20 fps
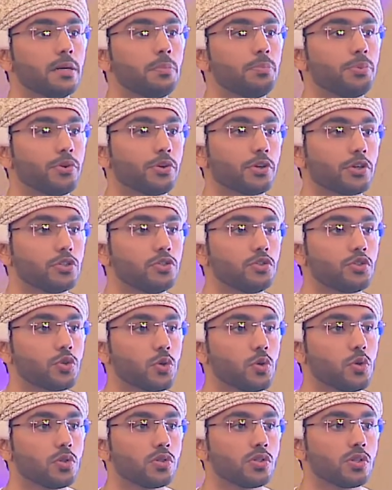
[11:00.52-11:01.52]
up your
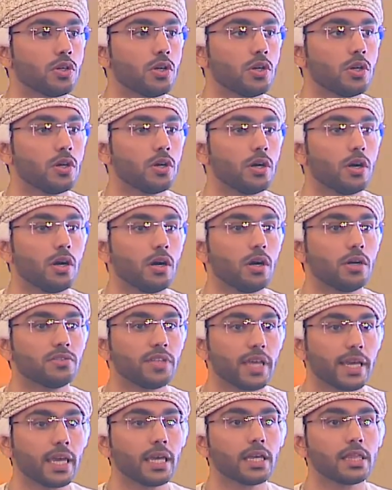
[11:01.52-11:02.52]
controls,
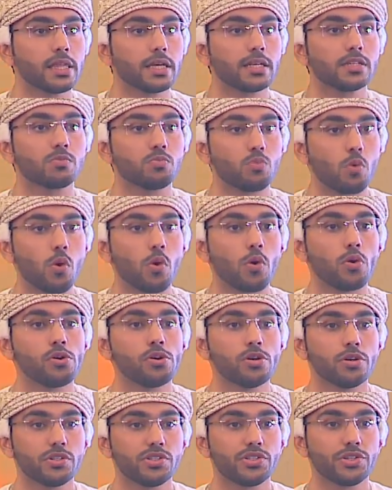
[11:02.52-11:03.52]
taking things more
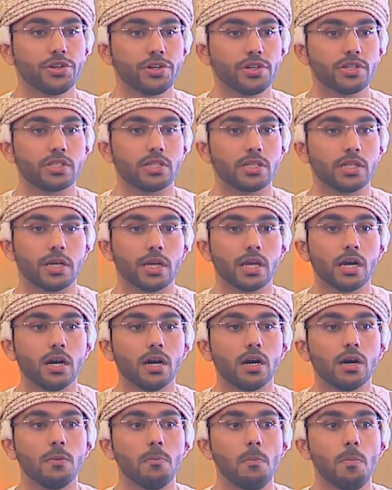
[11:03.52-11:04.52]
seriously,
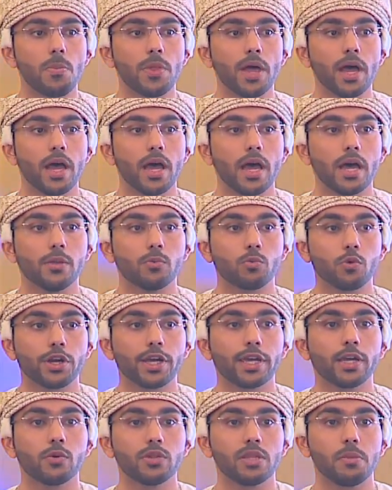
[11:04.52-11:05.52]
and
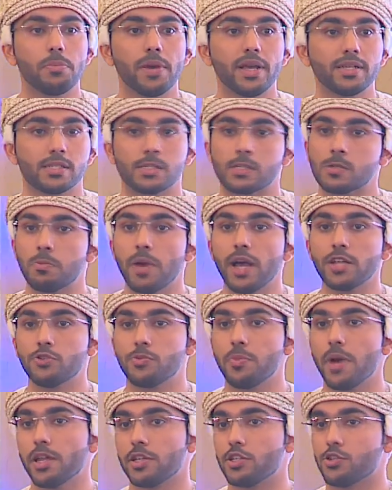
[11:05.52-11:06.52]
working with the basics, patch
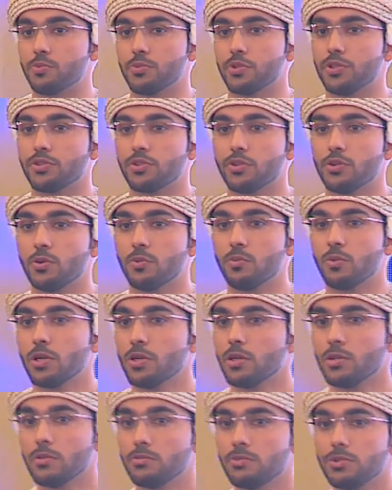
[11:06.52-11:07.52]
management, you know.
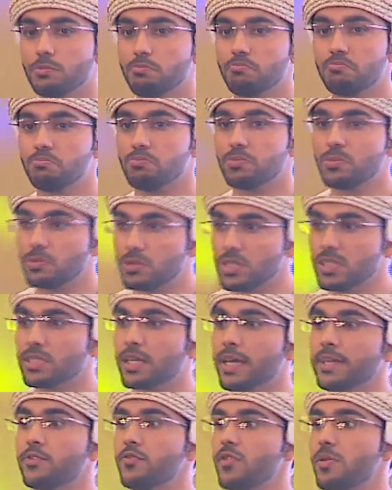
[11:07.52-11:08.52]
Just
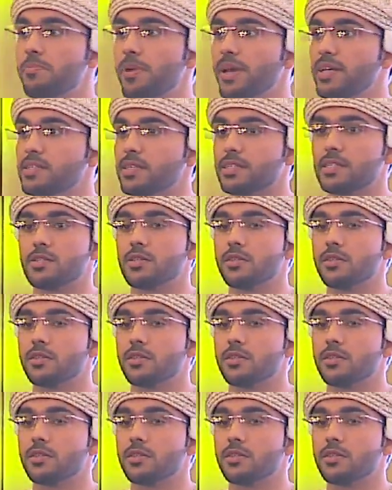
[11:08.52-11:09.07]
get to the basics.